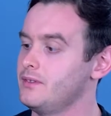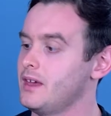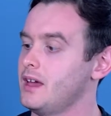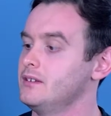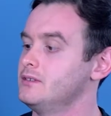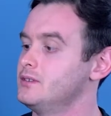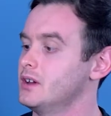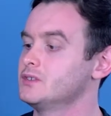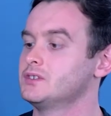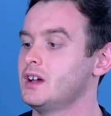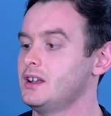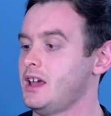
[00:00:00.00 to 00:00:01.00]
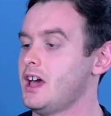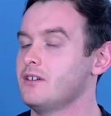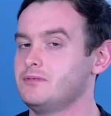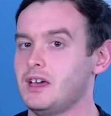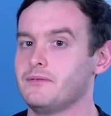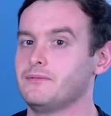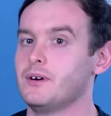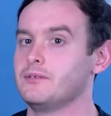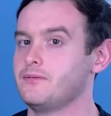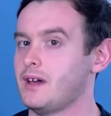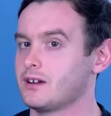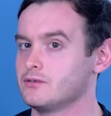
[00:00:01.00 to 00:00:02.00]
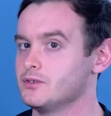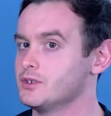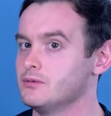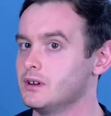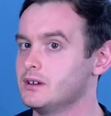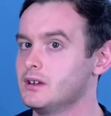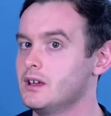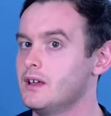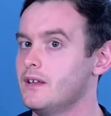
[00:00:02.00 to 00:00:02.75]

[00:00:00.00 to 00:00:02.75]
that does not have that fun factor to it.